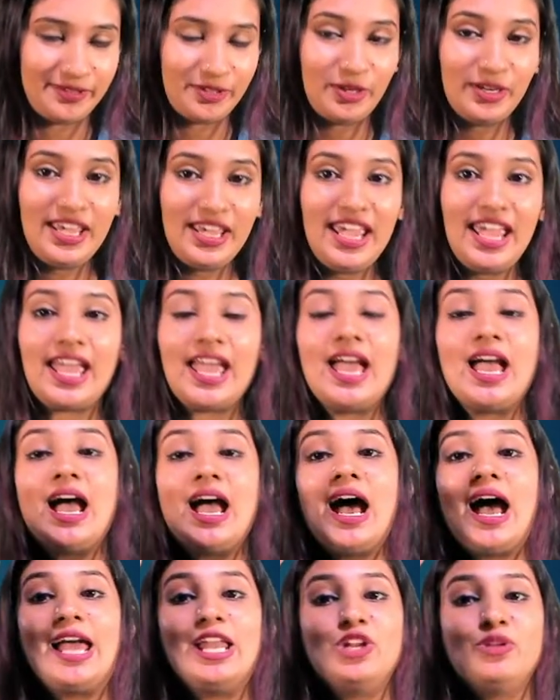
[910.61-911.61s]
Okay.
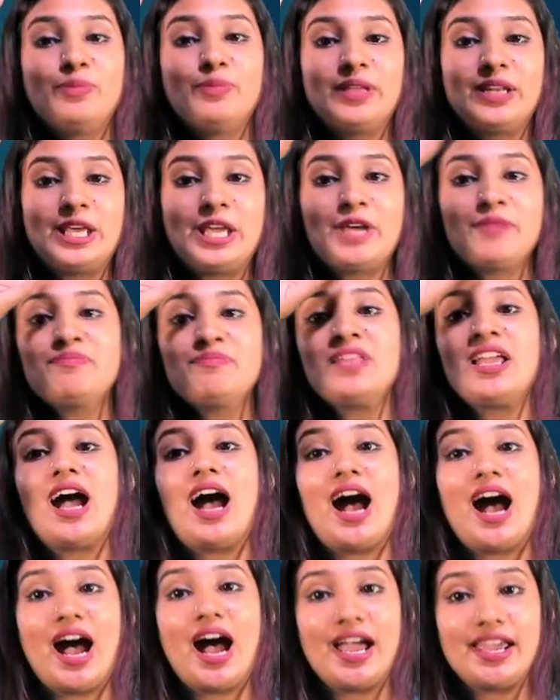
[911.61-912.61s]
Aluminium
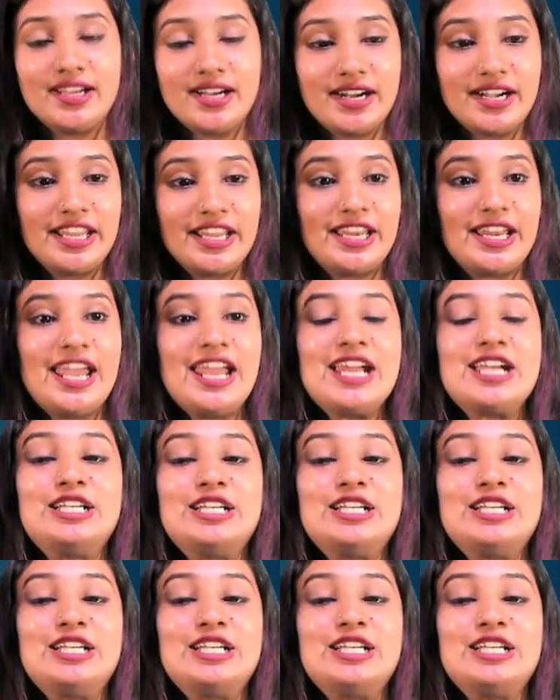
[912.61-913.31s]
iron in a